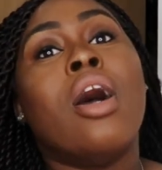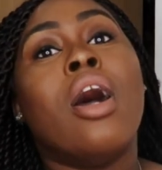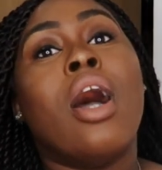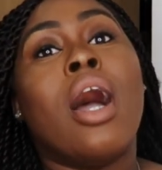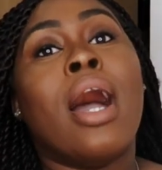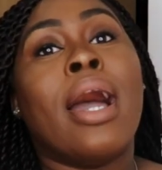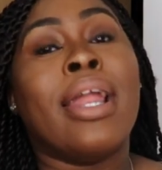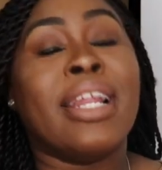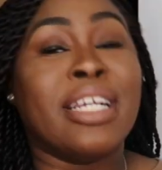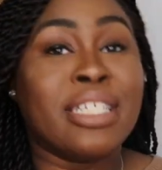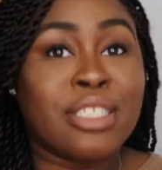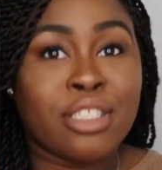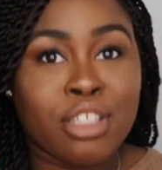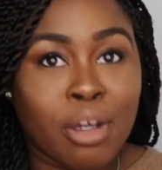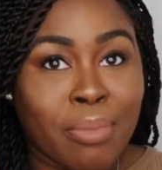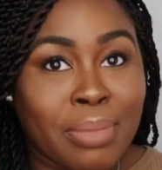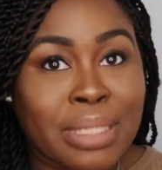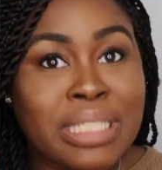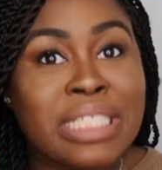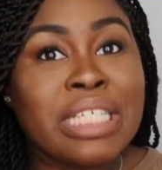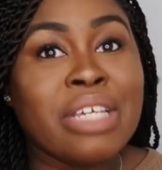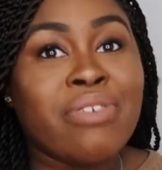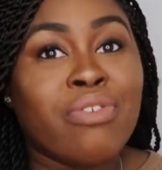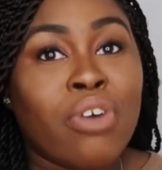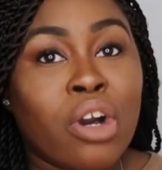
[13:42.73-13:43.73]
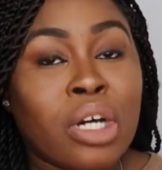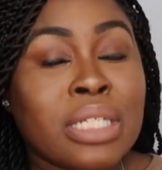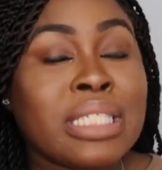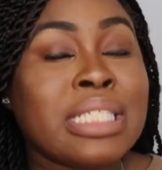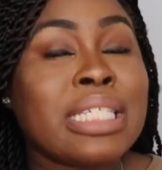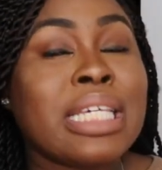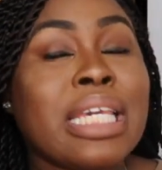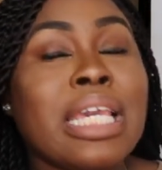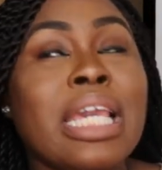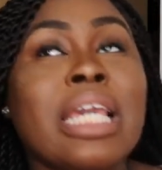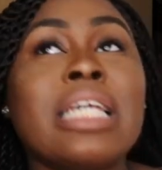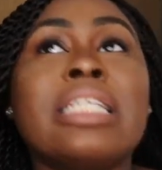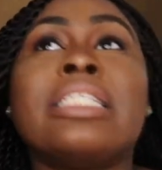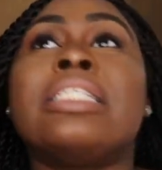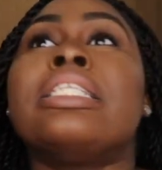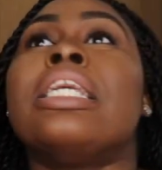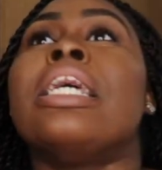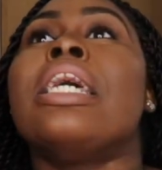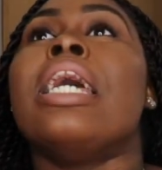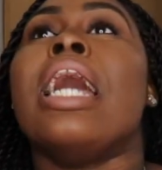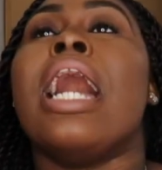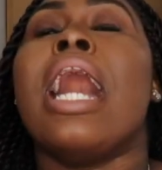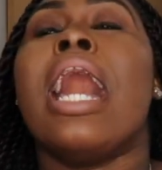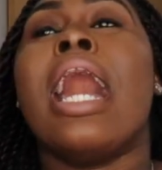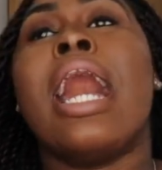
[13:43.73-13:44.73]
and a summative OSCEs,
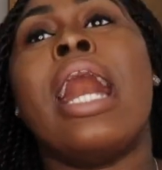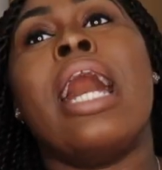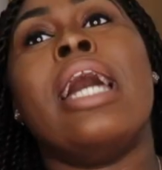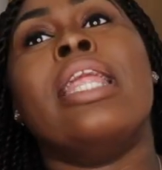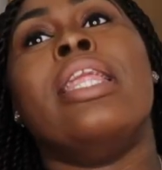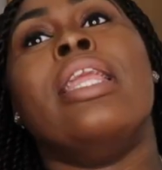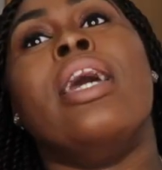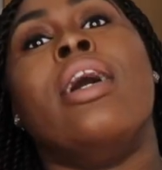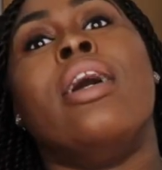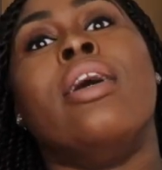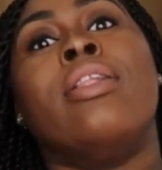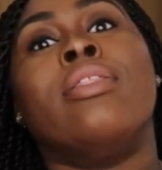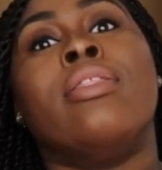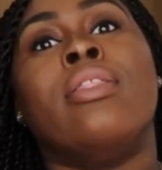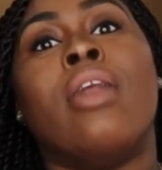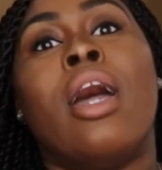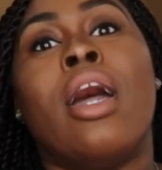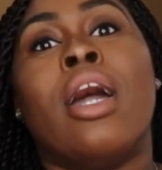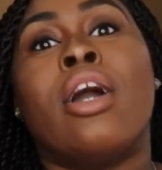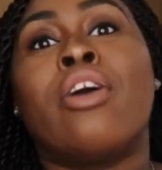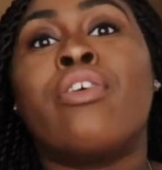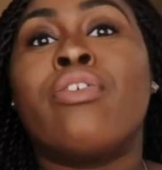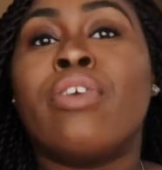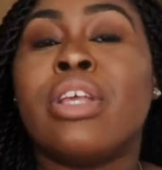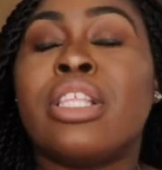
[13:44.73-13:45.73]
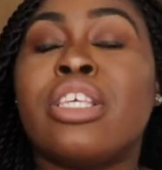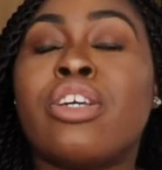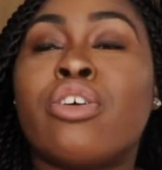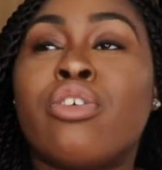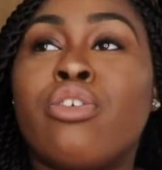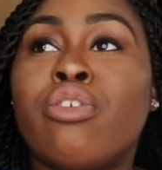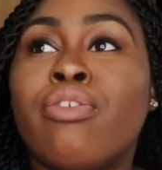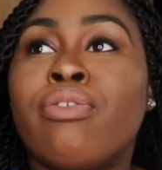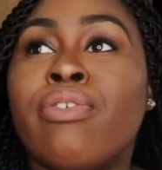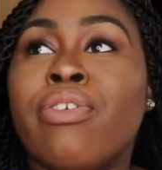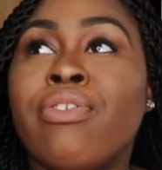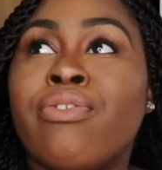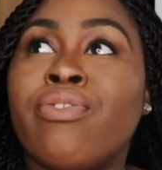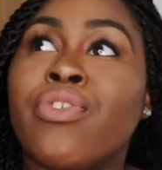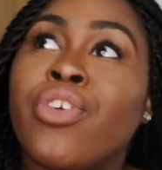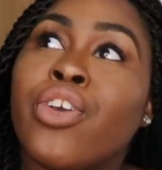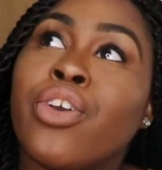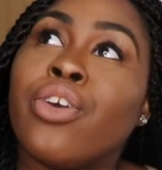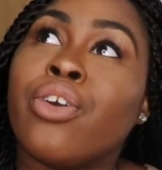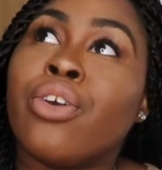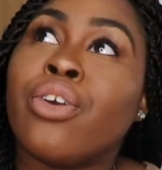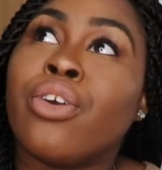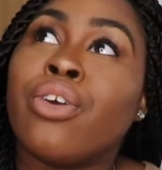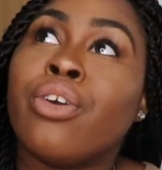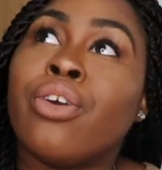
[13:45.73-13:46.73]
and a critical
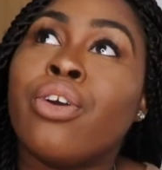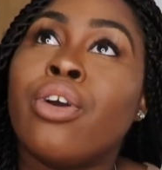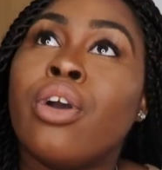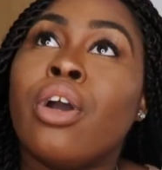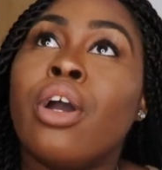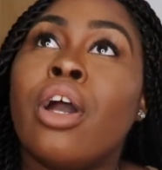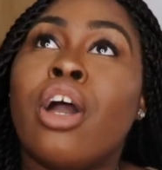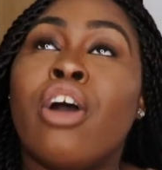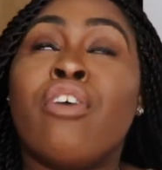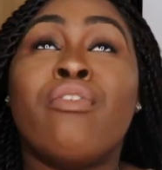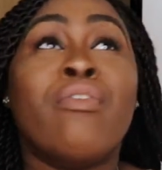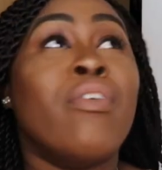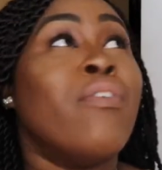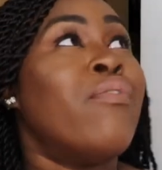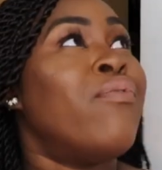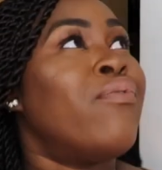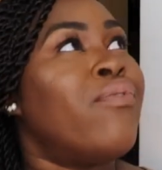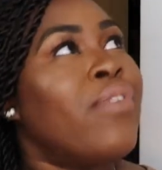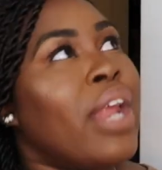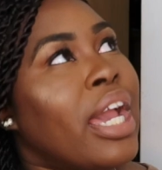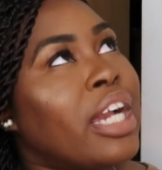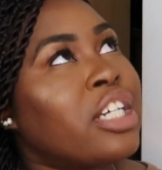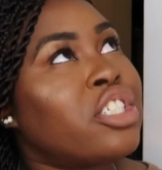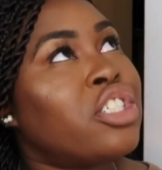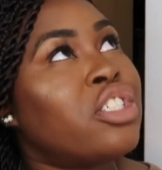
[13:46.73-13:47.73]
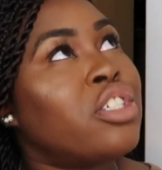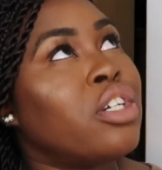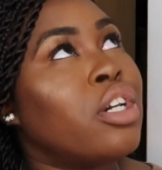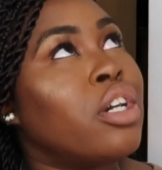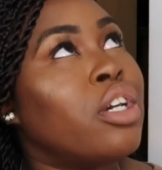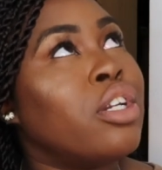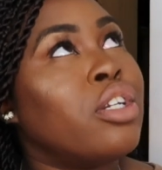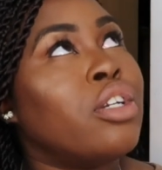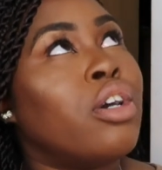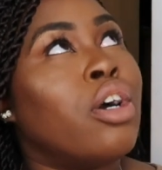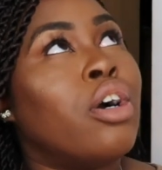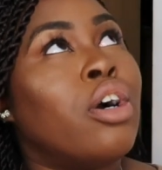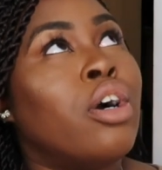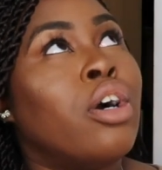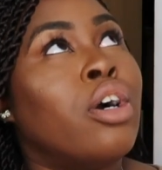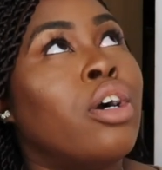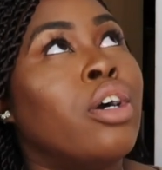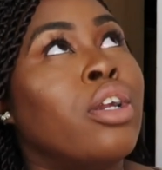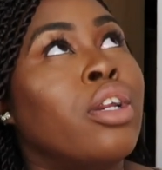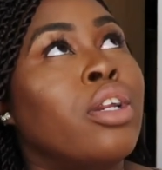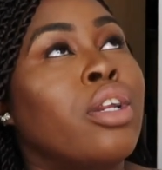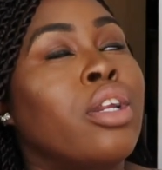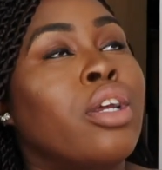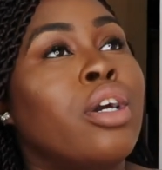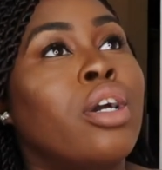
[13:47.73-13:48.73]
review, a reflection
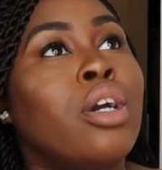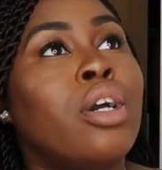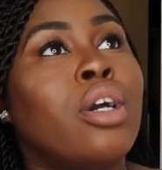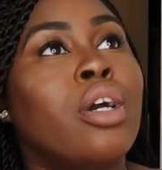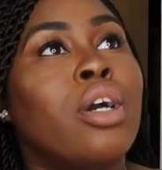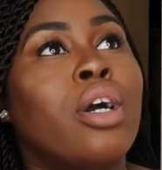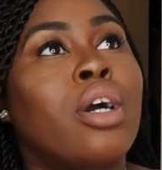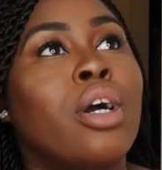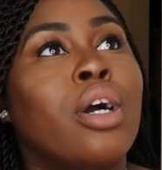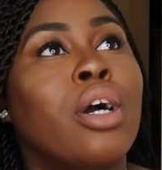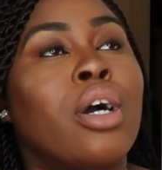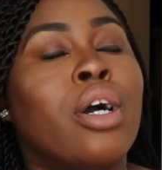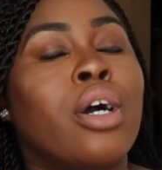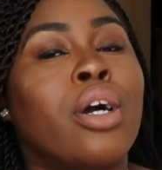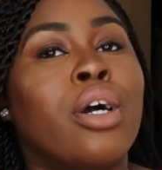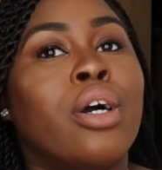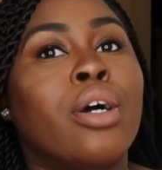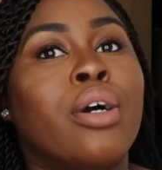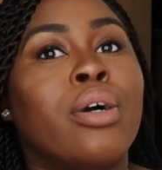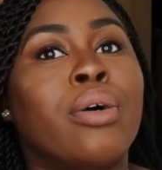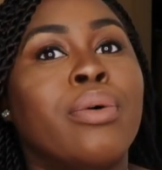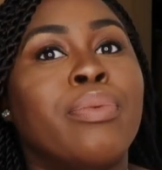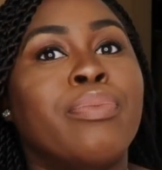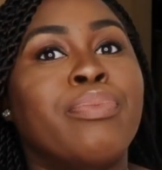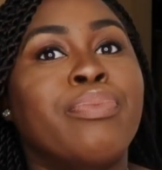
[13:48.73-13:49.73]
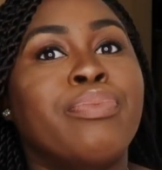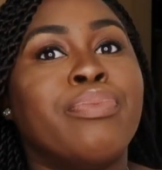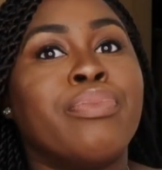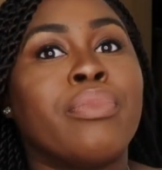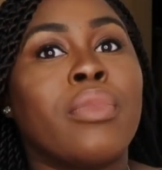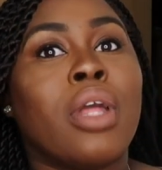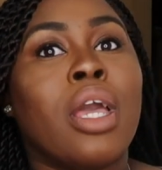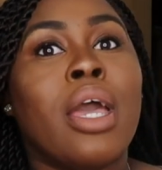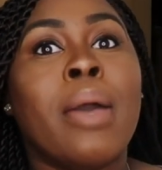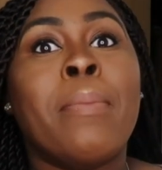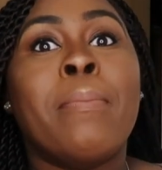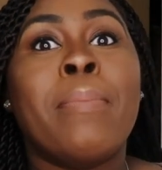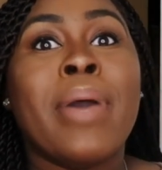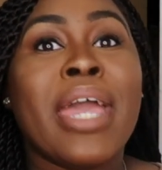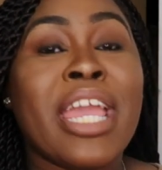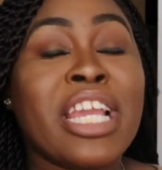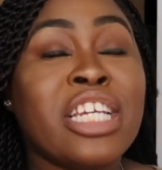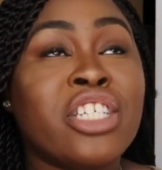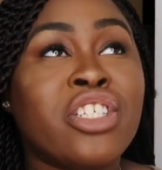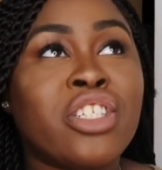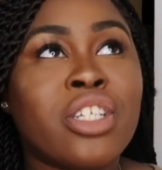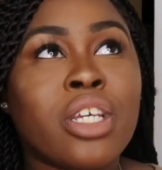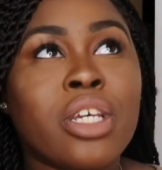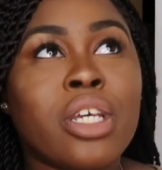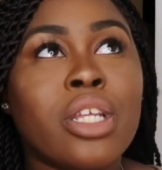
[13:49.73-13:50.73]
on a
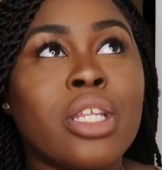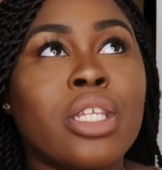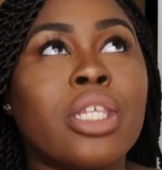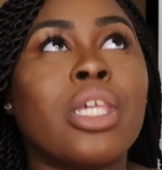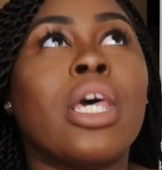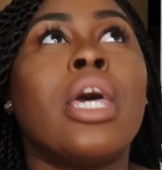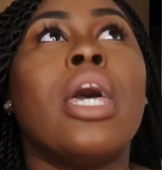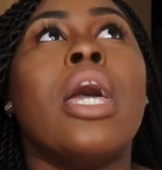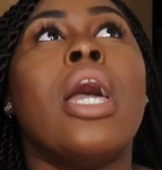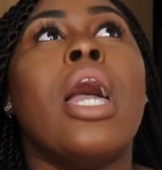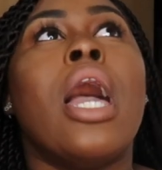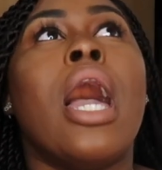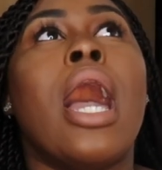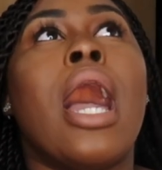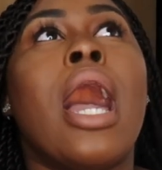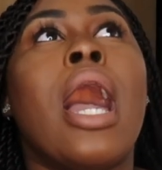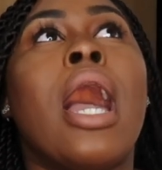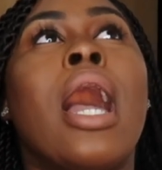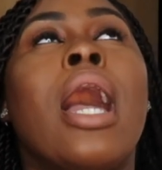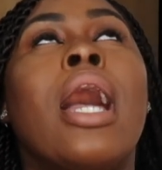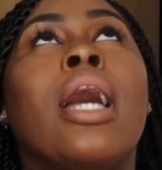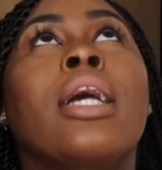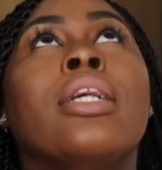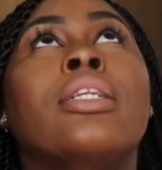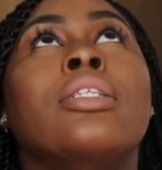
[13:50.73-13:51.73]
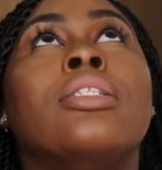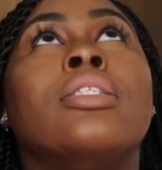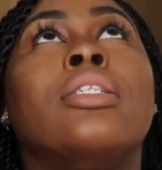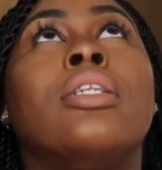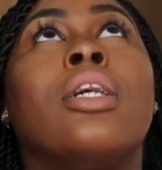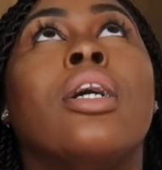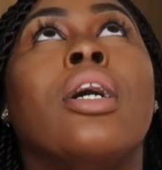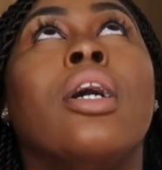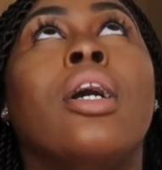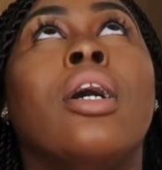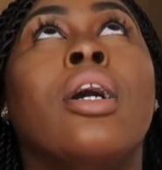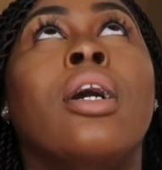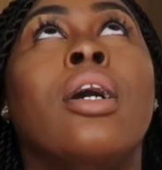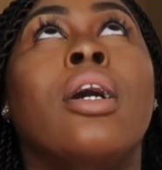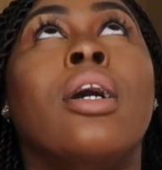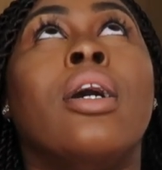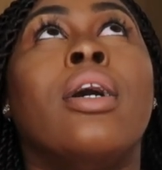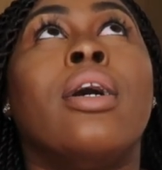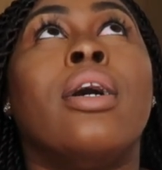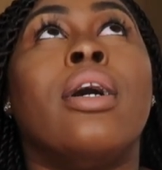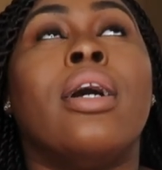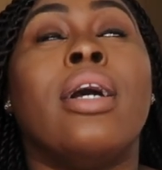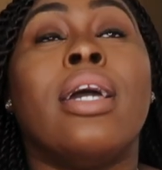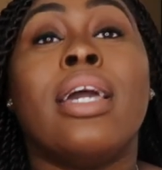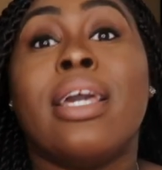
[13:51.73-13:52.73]
patient, and
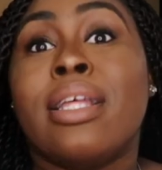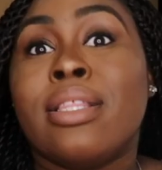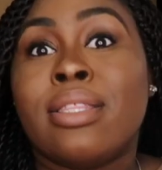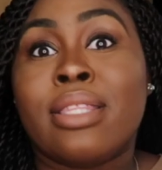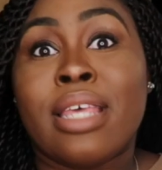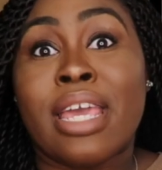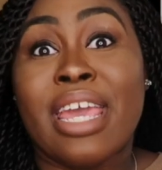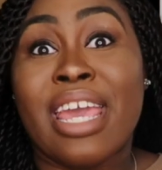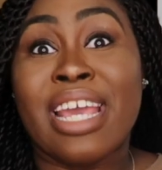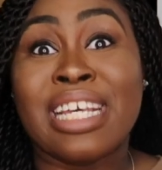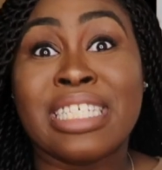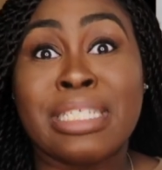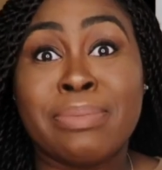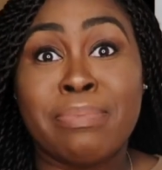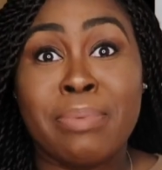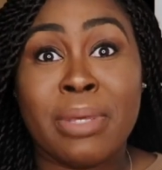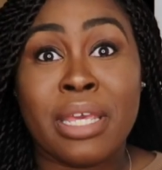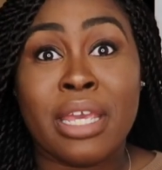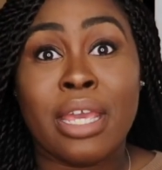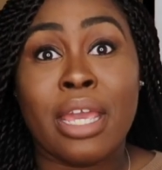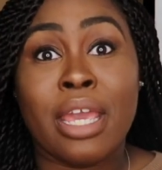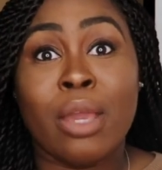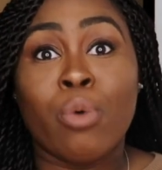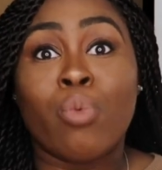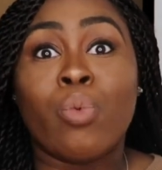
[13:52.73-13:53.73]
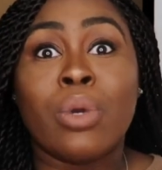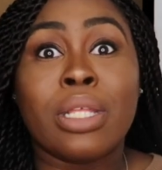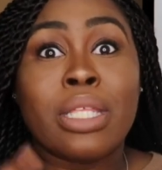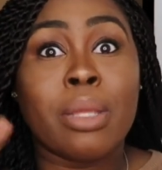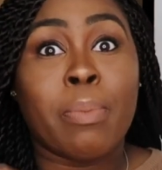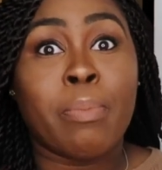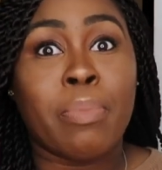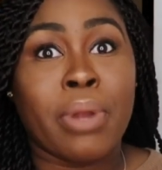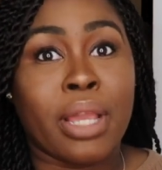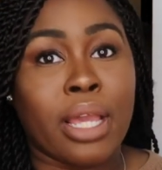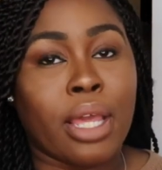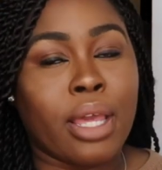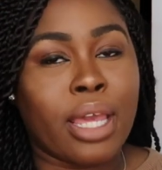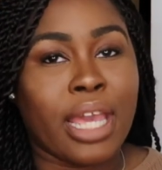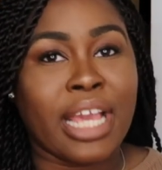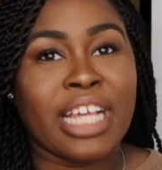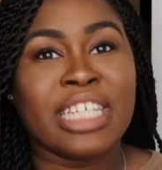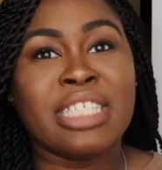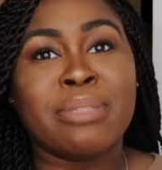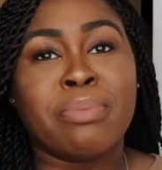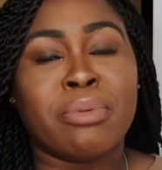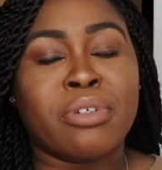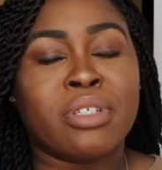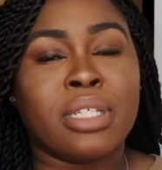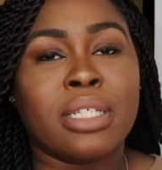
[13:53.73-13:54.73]
the SBA with a
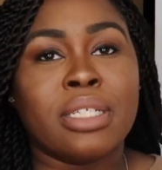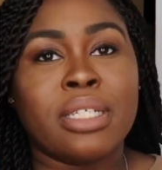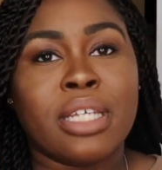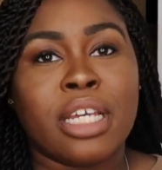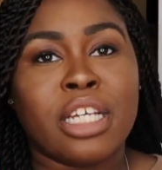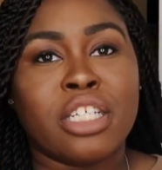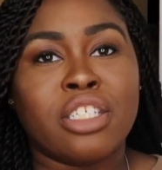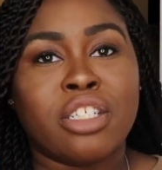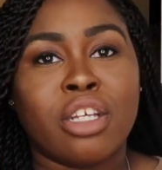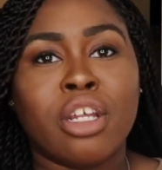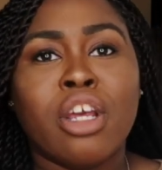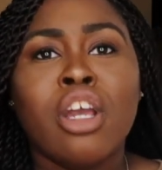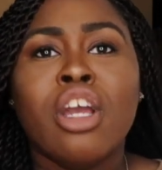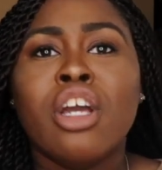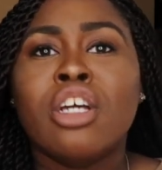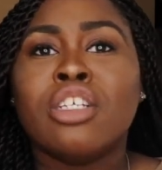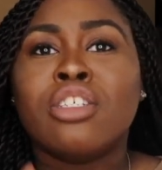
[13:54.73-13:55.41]
case presentation.